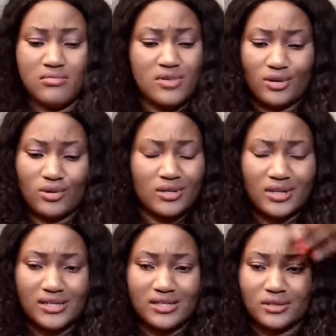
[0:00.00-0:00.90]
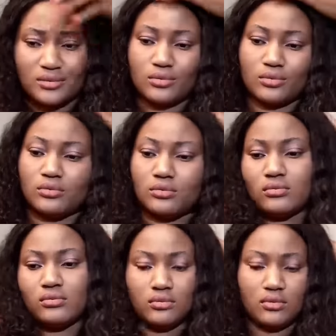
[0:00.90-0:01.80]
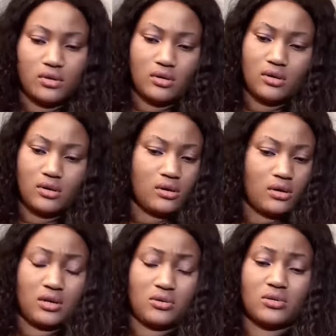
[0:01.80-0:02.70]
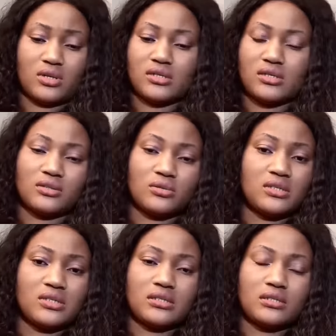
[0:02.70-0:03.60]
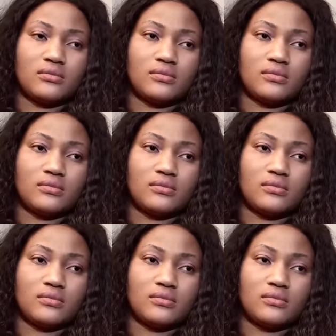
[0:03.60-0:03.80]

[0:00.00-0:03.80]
Yeah, I don't understand this. I don't understand, honestly.